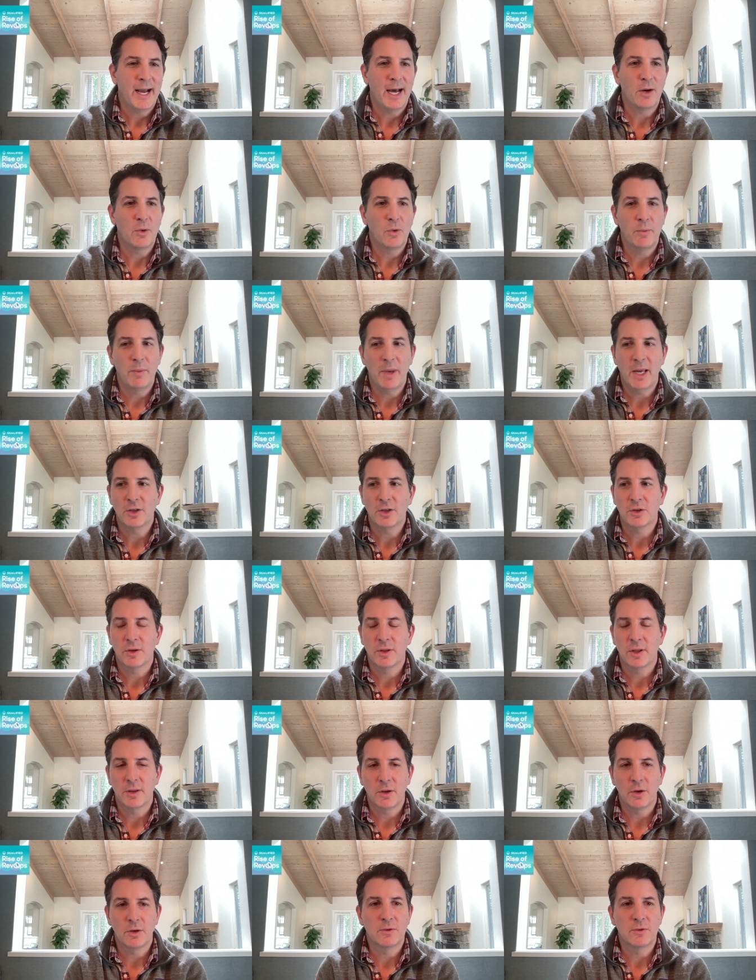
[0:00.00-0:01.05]
how do we make sure
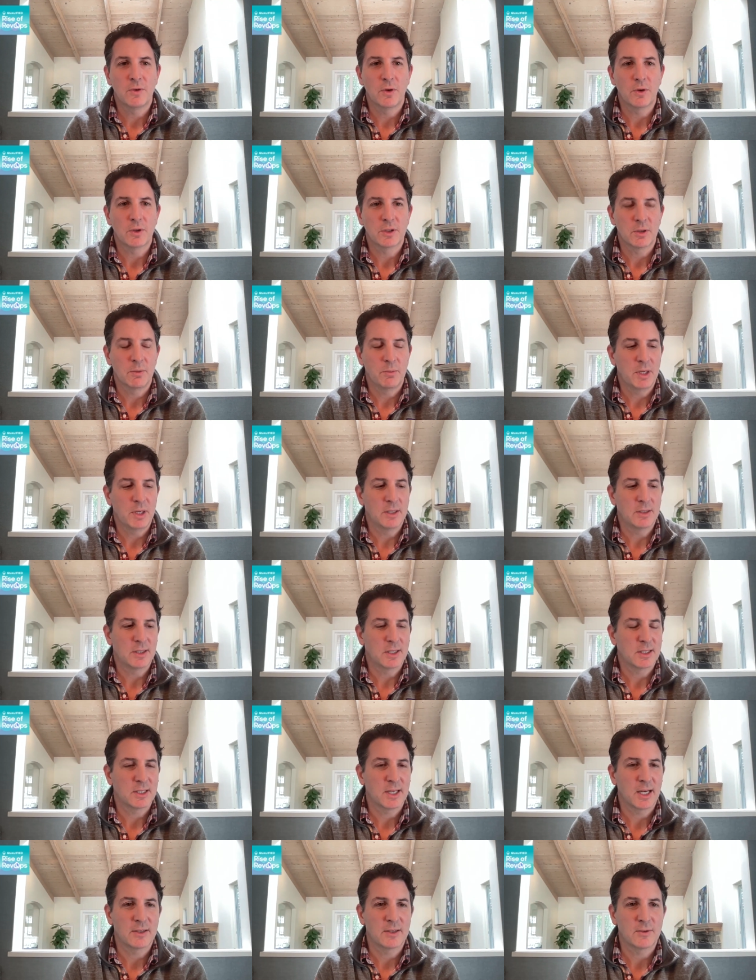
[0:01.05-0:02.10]
that those folks can be as
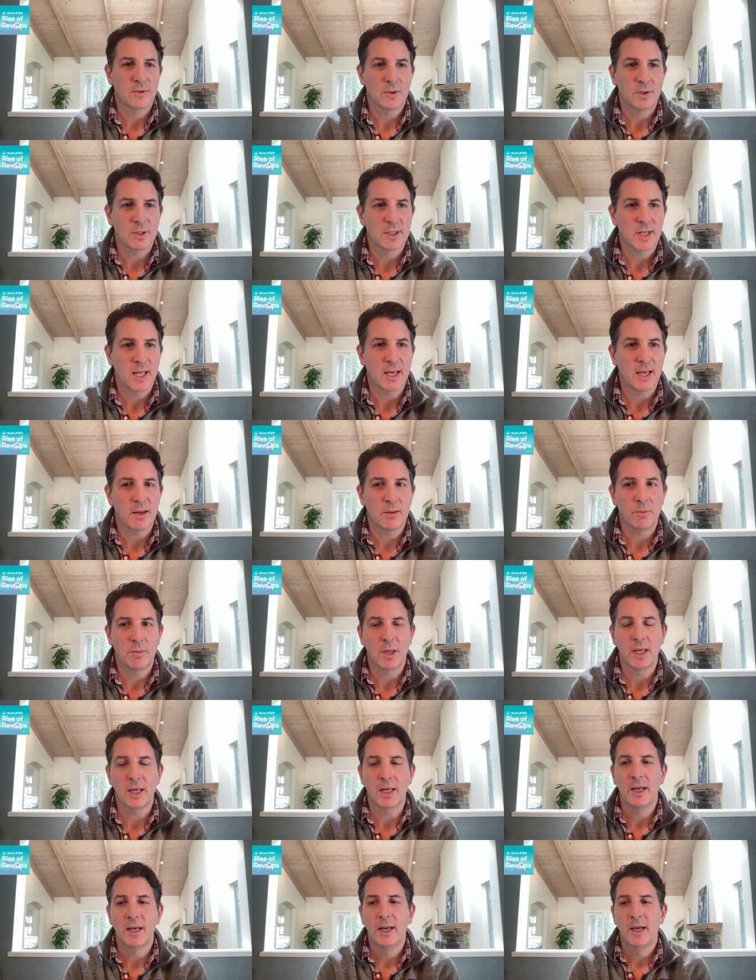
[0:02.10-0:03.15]
successful as they can
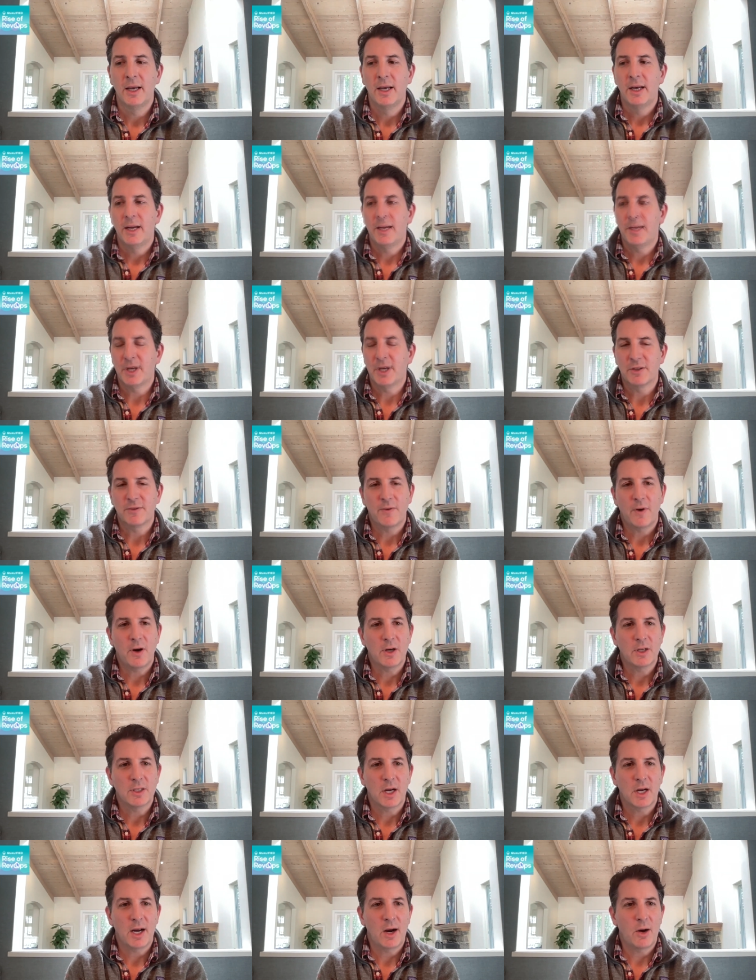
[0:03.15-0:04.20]
be? But as far
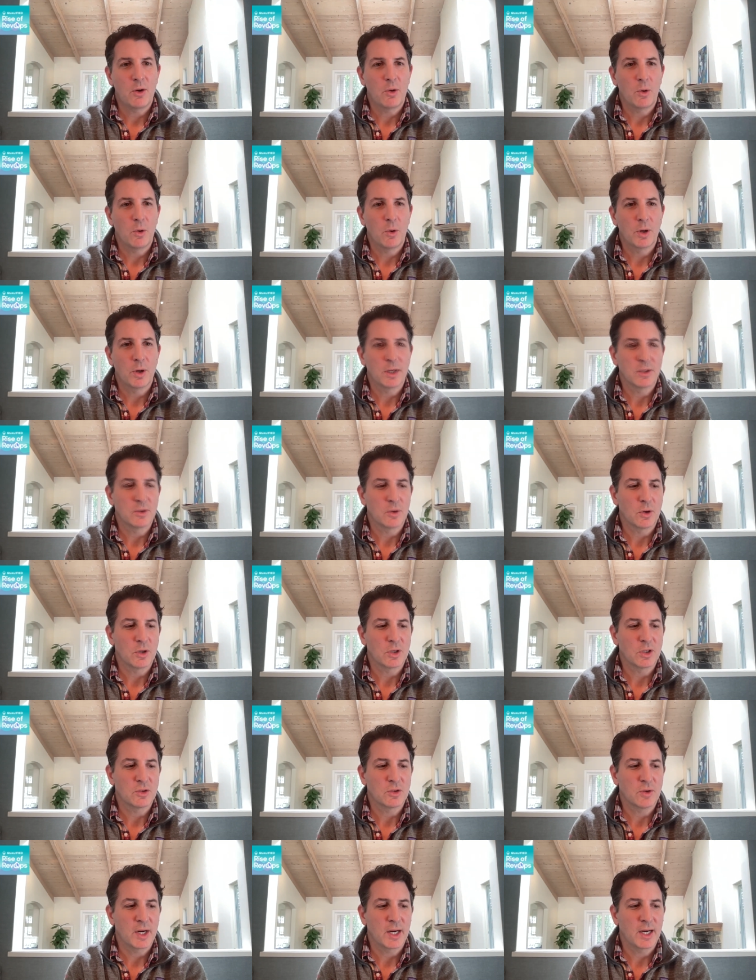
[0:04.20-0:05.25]
as how our org is
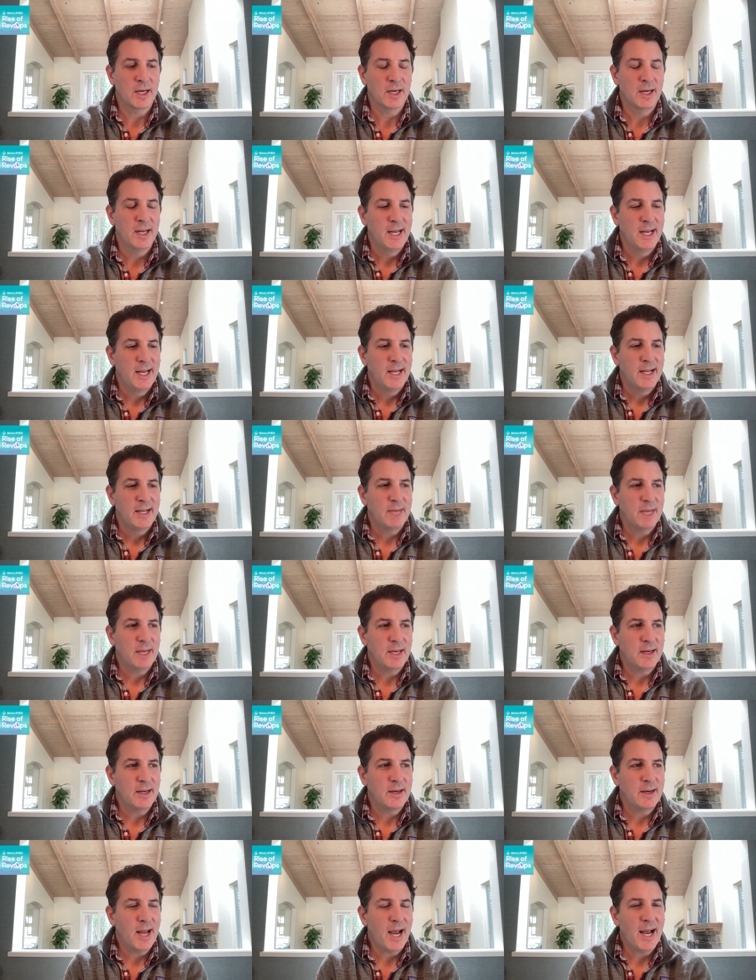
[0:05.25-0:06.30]
orchestrated,
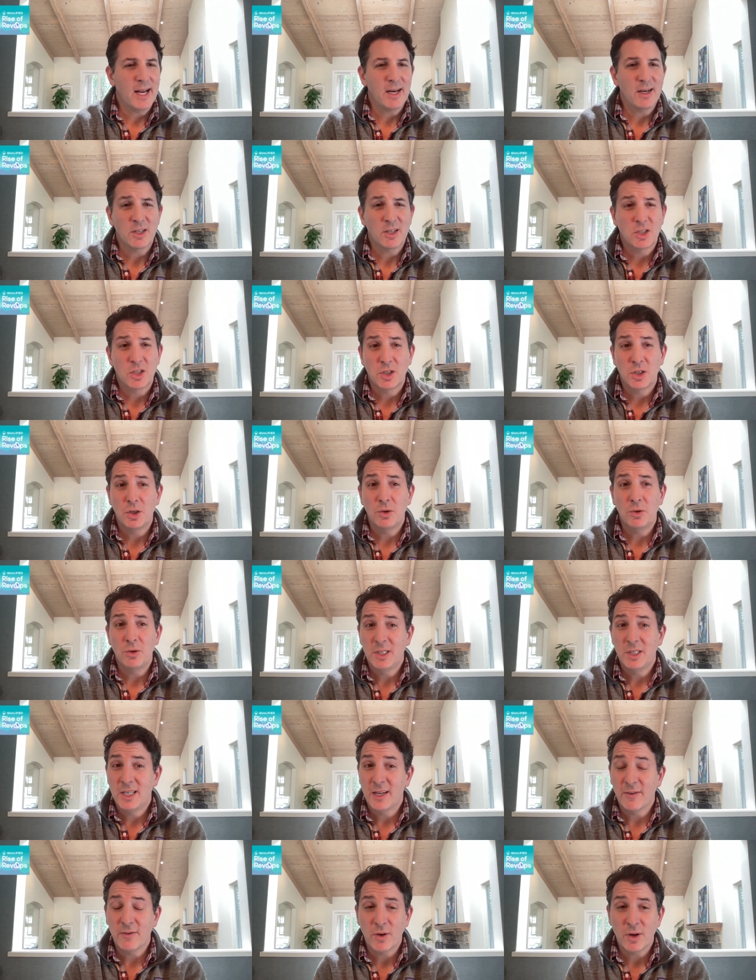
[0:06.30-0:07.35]
not too
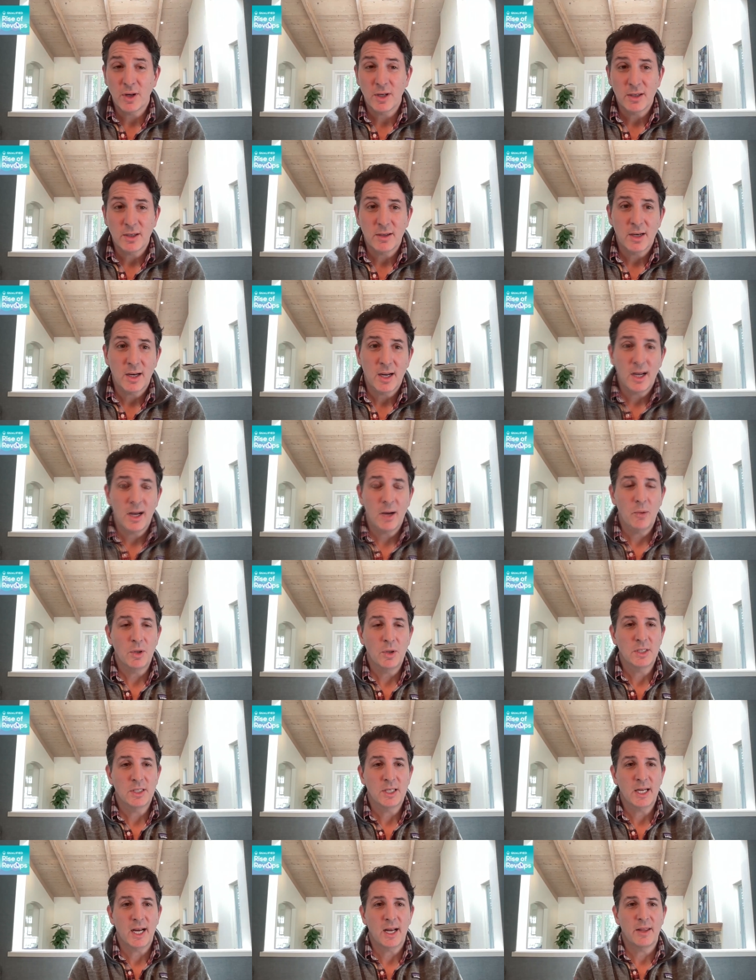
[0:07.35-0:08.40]
different, I
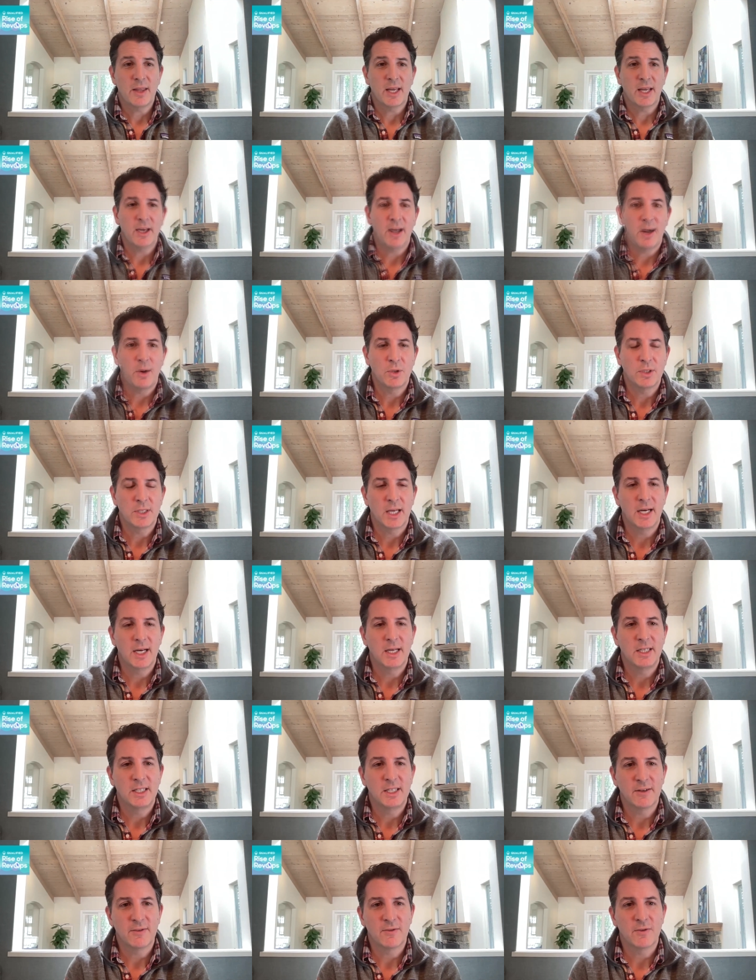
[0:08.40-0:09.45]
would say. I think if I was at a
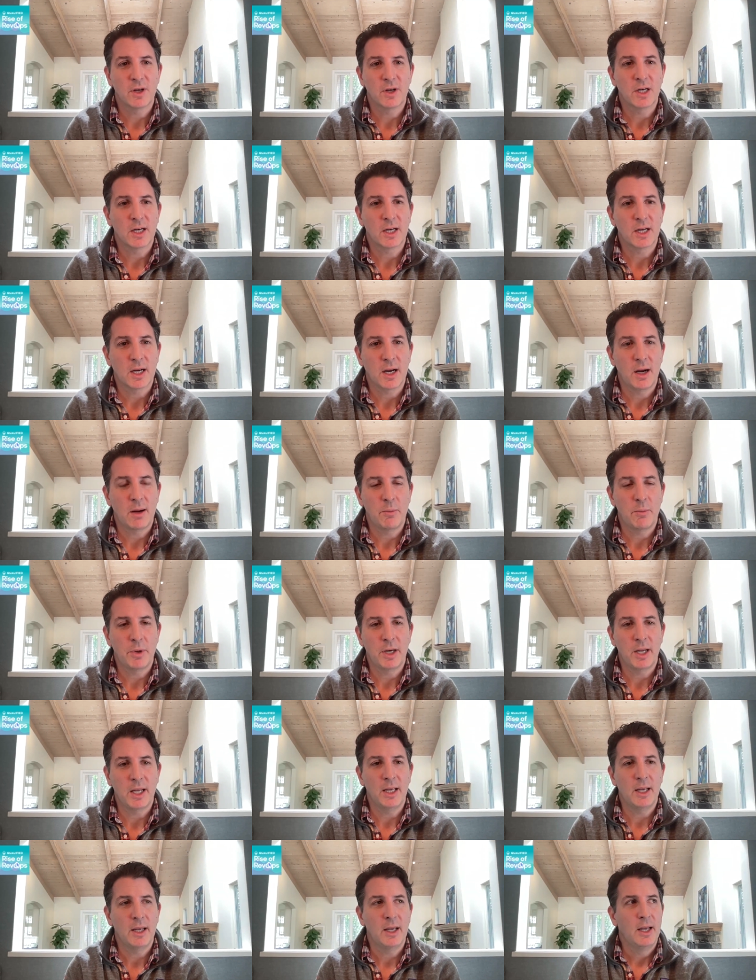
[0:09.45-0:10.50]
different
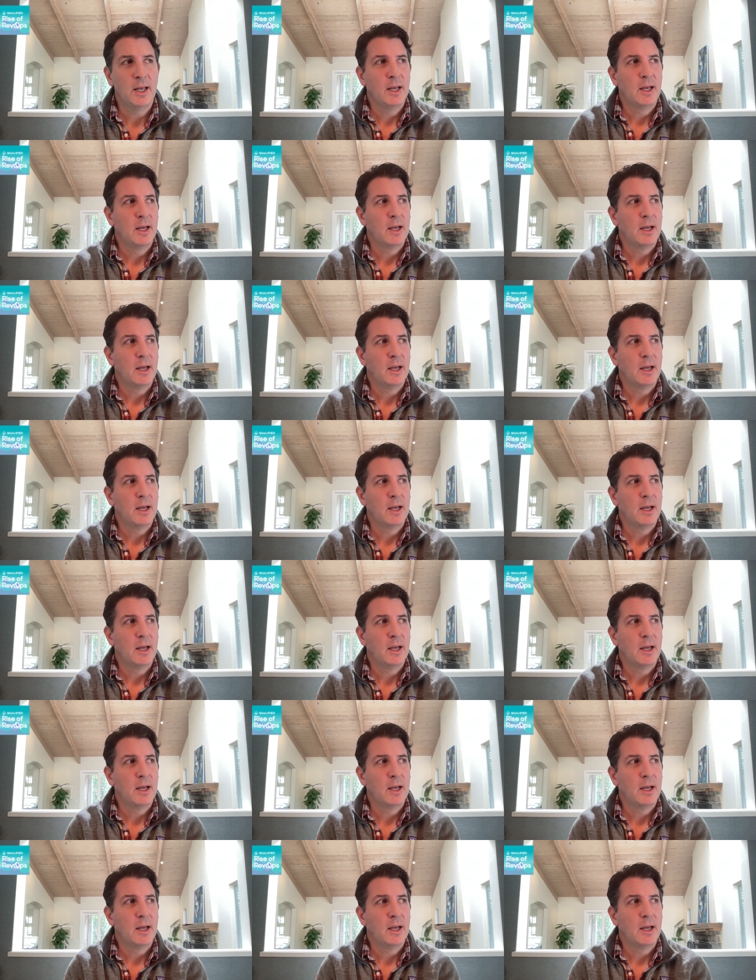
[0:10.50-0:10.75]
company,